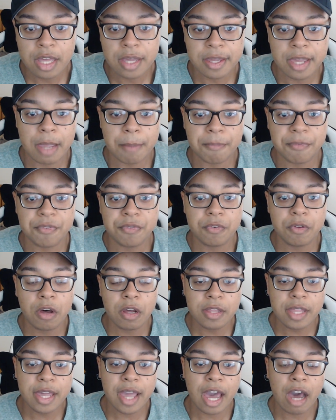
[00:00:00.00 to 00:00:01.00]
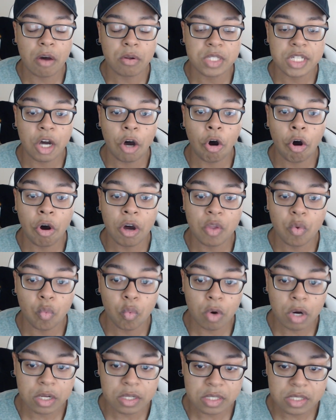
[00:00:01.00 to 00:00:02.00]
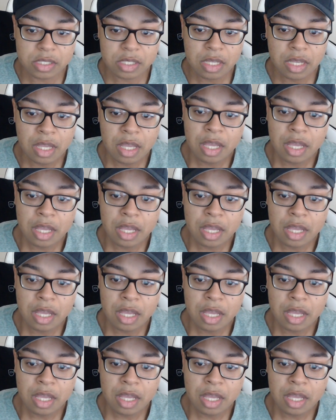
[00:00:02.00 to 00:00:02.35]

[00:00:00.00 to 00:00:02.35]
came flooding out all at once.